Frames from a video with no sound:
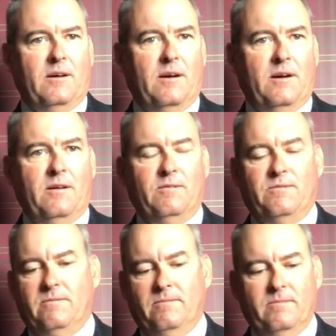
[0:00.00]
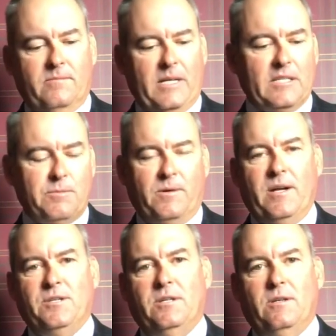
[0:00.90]
of
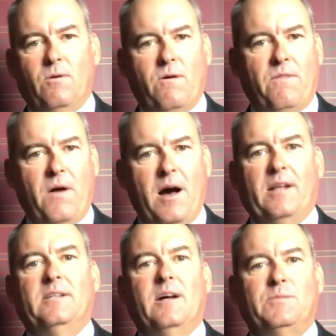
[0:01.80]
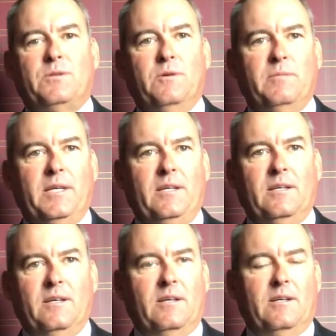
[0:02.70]
inspiration or thought comes through me,
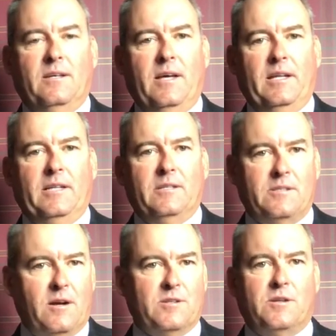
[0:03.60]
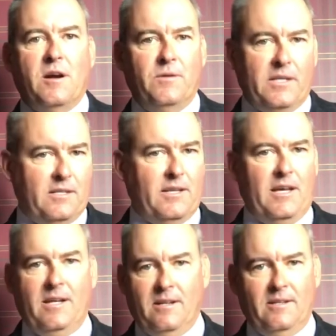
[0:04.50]
and it starts growing,
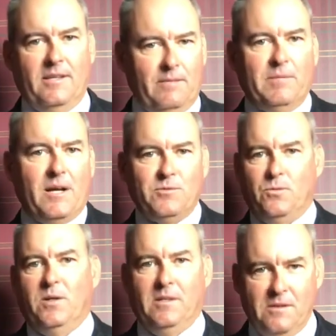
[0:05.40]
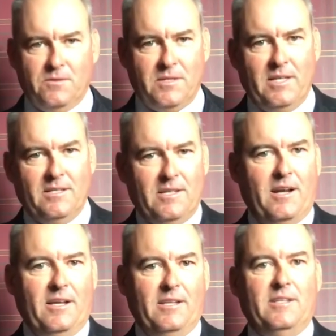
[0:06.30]
and it becomes one of those things that
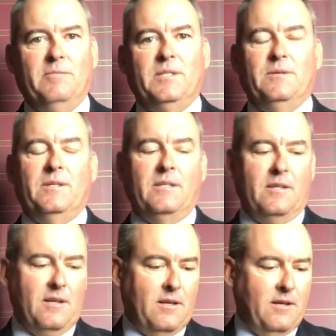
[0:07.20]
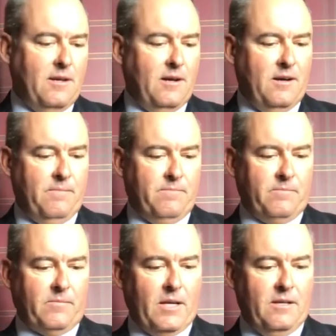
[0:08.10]
I end up doing.
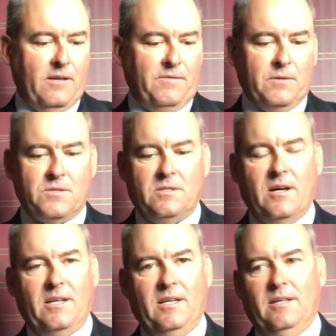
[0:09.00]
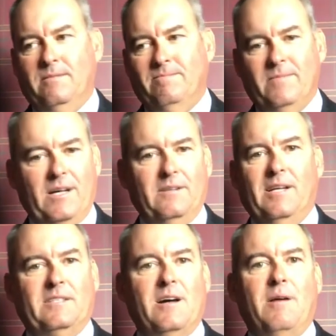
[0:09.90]
If you'll study, I know,
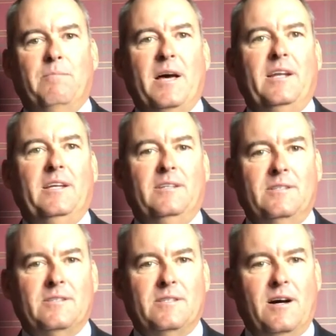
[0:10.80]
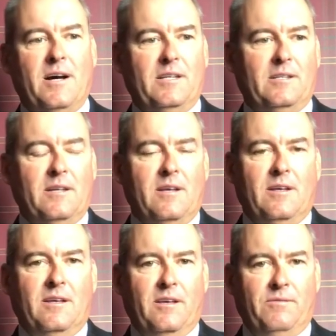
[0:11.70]
like Tom Petty just died, and
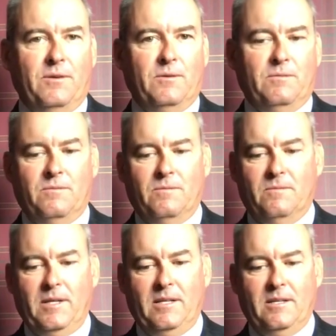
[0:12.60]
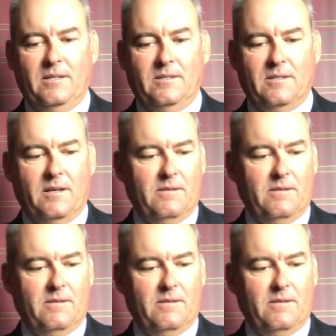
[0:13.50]
if you'll read his